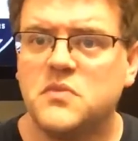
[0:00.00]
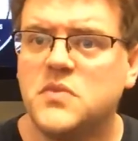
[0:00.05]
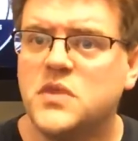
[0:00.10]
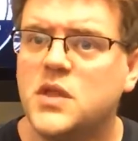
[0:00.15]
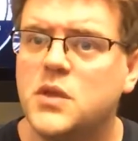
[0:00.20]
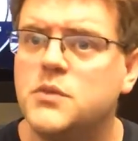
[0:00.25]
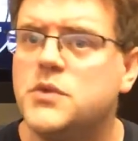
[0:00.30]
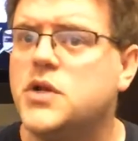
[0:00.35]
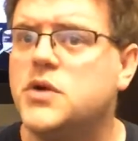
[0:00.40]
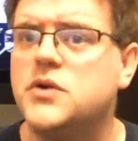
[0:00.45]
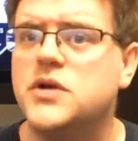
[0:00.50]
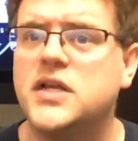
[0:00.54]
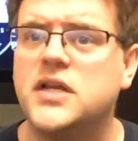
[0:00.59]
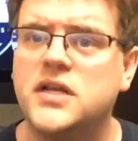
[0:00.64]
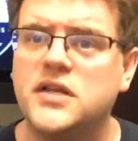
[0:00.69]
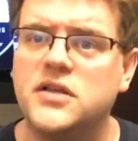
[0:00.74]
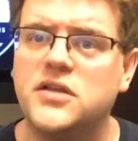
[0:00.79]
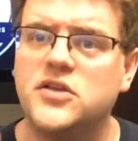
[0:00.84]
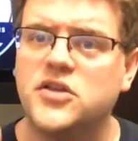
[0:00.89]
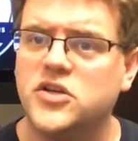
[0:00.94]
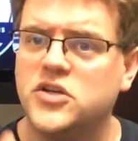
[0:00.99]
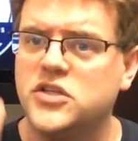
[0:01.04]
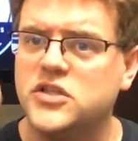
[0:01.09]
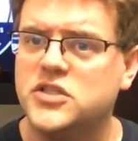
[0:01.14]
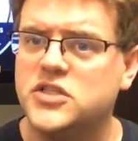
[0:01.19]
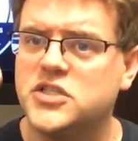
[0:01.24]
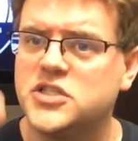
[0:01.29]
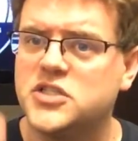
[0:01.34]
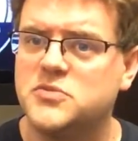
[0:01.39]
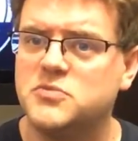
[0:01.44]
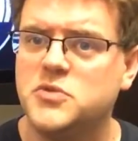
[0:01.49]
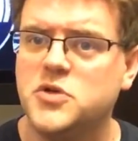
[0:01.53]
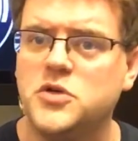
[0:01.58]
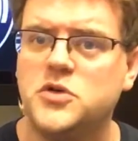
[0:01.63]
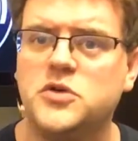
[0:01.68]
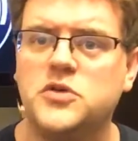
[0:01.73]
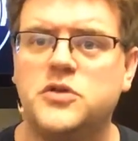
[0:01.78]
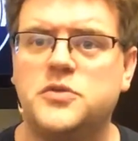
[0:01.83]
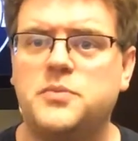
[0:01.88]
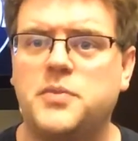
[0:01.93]
We don't get a good
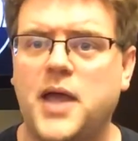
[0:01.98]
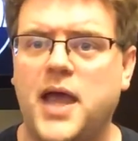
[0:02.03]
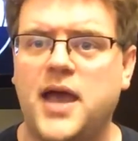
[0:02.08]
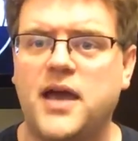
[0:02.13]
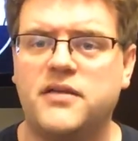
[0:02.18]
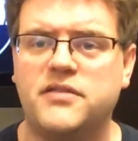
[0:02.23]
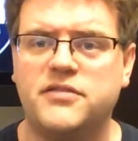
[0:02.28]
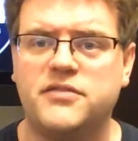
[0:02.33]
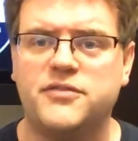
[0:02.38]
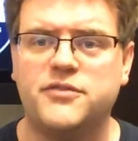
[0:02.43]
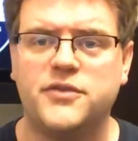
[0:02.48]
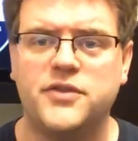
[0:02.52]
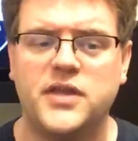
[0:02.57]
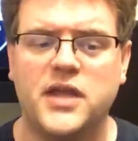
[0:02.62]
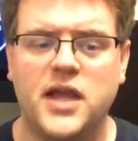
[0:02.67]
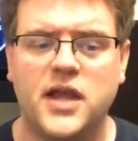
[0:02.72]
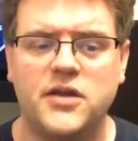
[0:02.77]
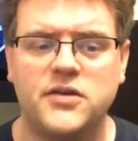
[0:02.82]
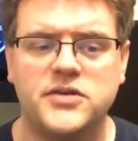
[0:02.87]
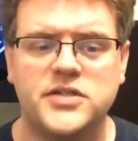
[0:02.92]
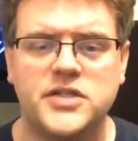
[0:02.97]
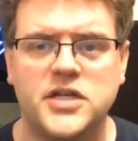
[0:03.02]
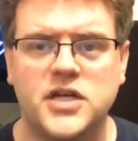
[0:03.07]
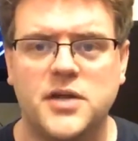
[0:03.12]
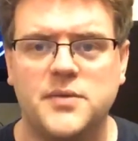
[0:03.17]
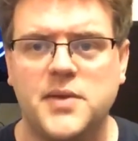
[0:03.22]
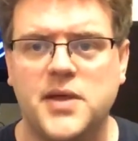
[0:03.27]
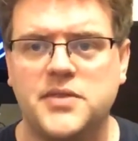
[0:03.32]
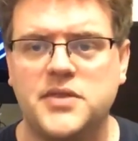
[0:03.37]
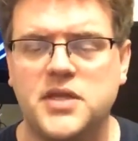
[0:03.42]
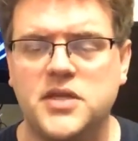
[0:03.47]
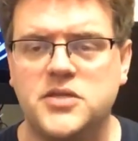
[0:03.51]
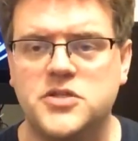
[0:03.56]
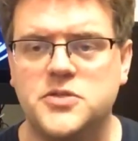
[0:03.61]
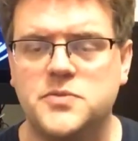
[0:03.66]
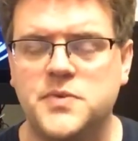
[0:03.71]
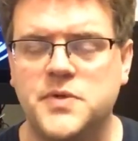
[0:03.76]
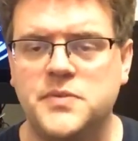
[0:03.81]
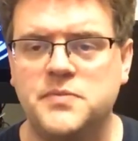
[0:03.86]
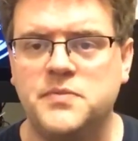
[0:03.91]
smooth path for the air to come out the
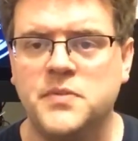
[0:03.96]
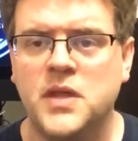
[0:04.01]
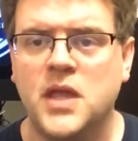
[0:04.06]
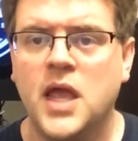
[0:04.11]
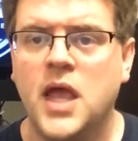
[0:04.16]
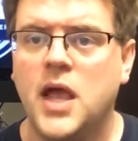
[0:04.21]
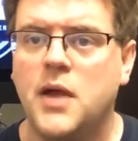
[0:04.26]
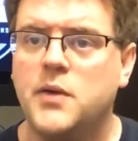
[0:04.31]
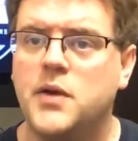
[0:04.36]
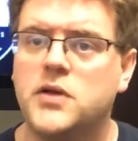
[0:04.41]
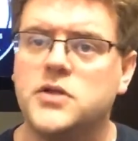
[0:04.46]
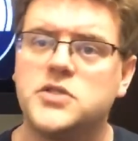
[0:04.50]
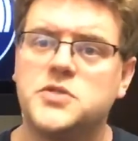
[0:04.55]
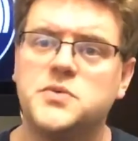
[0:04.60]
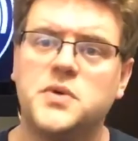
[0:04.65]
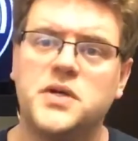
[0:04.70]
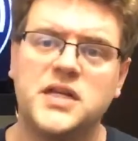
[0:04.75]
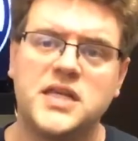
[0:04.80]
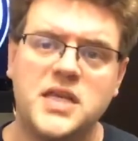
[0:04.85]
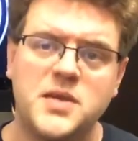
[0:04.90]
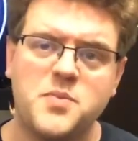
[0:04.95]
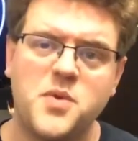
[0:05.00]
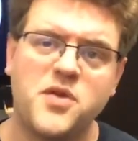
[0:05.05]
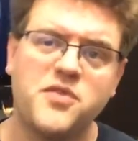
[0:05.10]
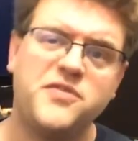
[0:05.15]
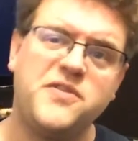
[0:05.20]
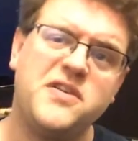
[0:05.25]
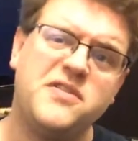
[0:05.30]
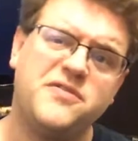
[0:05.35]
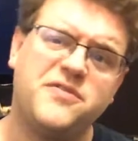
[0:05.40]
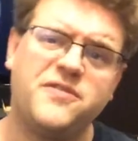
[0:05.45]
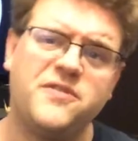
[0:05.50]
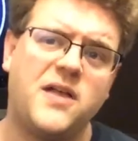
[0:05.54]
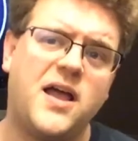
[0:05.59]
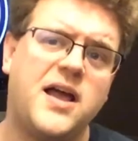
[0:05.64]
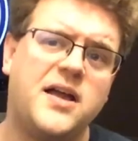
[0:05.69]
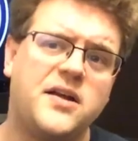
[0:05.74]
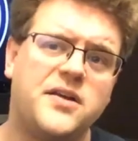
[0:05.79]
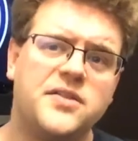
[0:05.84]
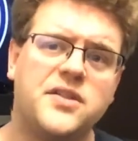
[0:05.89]
instrument. We also want to keep our feet
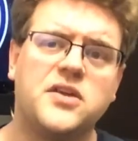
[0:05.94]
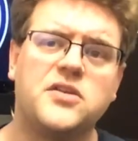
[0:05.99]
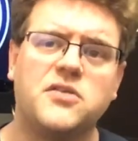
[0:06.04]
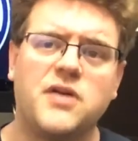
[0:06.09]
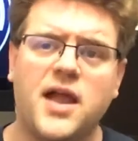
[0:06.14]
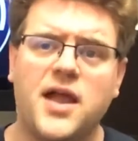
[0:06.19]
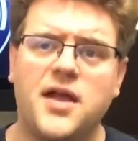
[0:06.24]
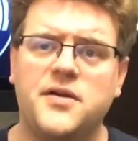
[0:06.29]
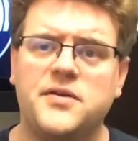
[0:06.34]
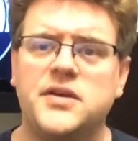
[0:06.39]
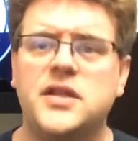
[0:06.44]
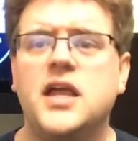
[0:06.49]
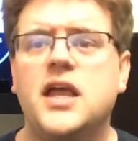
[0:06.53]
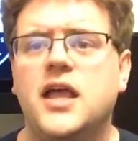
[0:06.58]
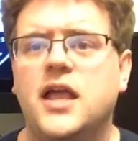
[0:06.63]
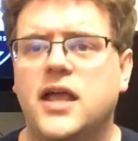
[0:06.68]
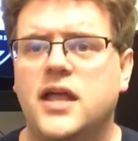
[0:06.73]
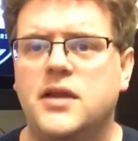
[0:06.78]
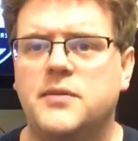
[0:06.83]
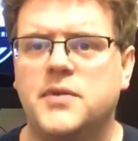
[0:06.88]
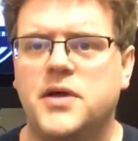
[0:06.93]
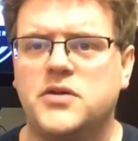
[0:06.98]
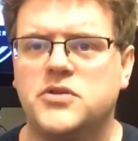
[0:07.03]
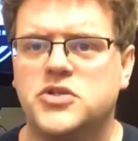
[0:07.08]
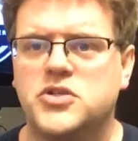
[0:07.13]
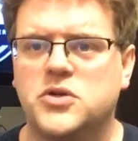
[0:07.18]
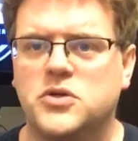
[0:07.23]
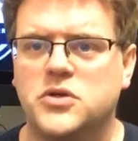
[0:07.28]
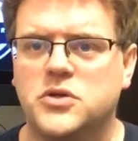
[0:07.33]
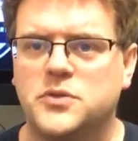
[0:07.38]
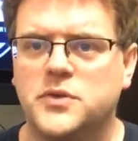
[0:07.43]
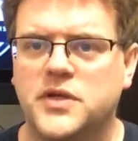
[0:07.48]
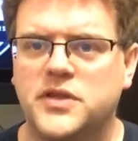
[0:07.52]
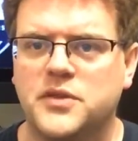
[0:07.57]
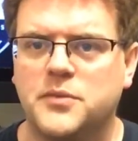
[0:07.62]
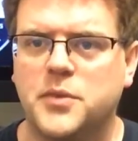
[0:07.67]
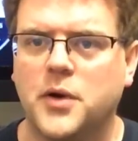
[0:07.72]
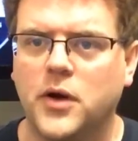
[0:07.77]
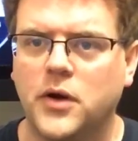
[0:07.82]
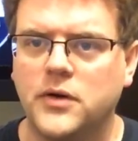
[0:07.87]
flat on the ground and about shoulder width
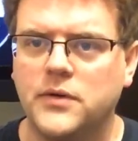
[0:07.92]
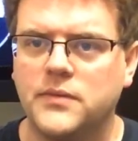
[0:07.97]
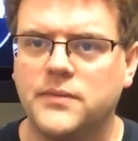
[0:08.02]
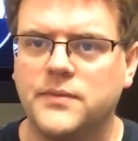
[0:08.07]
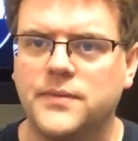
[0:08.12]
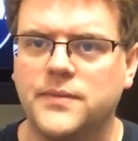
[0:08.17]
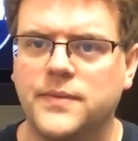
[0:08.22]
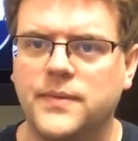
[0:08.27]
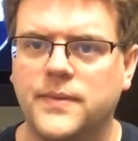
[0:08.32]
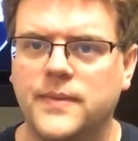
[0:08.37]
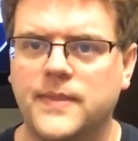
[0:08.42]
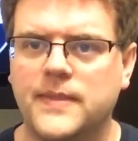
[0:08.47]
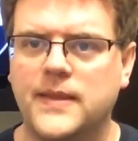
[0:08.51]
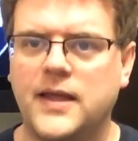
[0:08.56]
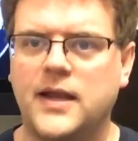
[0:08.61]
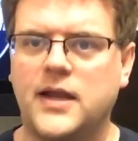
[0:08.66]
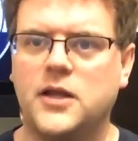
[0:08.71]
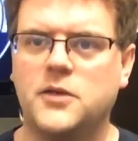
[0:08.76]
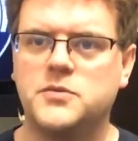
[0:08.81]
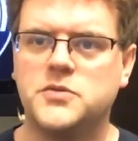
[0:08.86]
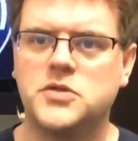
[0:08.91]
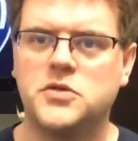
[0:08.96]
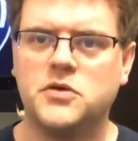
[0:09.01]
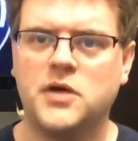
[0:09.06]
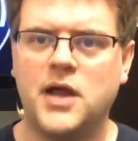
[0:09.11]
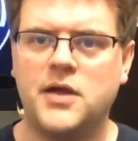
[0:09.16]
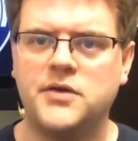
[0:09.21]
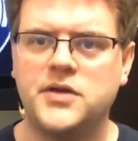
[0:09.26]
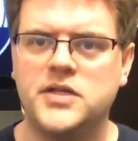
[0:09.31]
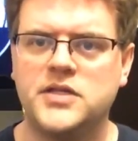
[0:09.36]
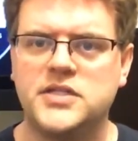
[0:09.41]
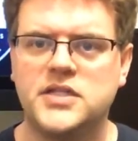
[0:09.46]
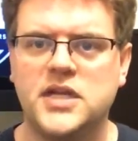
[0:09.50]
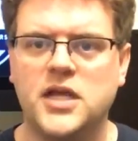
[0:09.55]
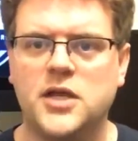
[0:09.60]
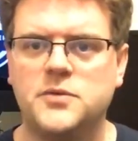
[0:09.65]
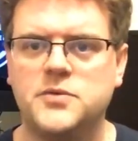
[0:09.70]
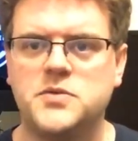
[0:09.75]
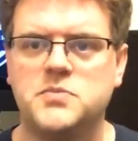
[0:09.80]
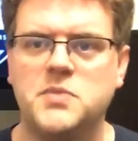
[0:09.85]
apart. That helps ground us and
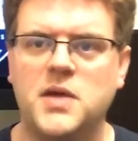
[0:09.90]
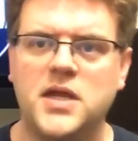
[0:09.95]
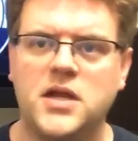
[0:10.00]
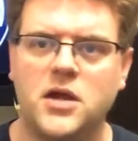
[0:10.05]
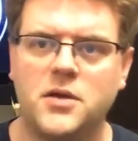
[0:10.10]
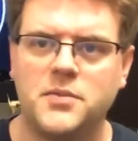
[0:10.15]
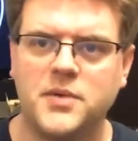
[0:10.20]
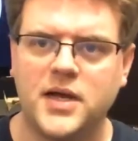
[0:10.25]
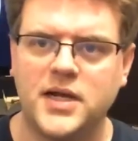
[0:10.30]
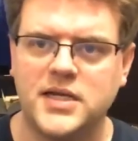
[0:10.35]
helps make our body